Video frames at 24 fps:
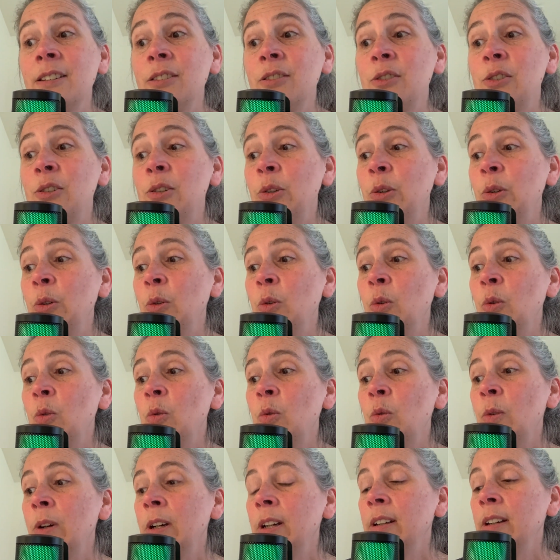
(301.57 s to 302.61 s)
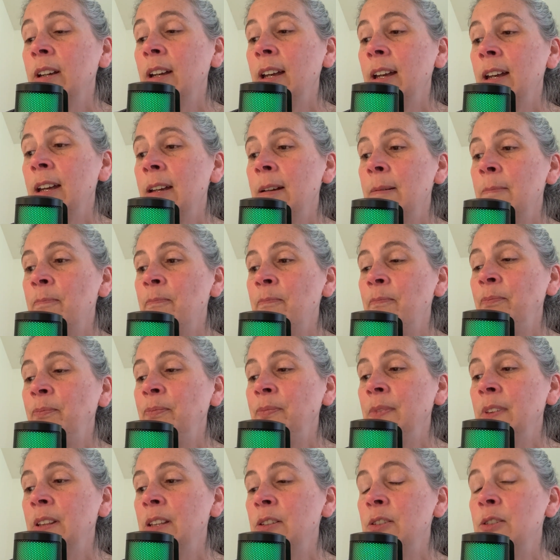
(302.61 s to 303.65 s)
to
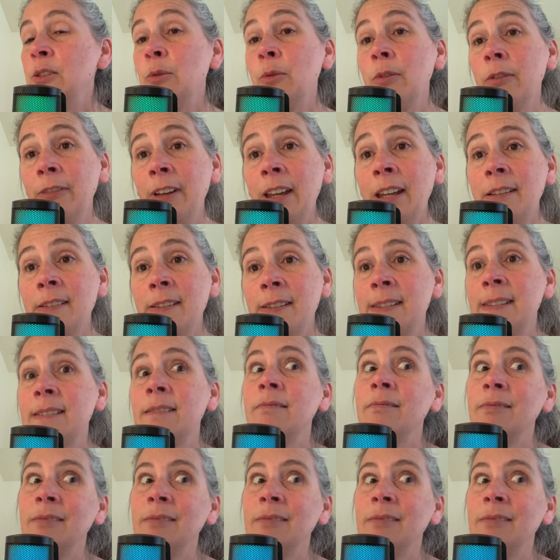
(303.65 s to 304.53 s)
do events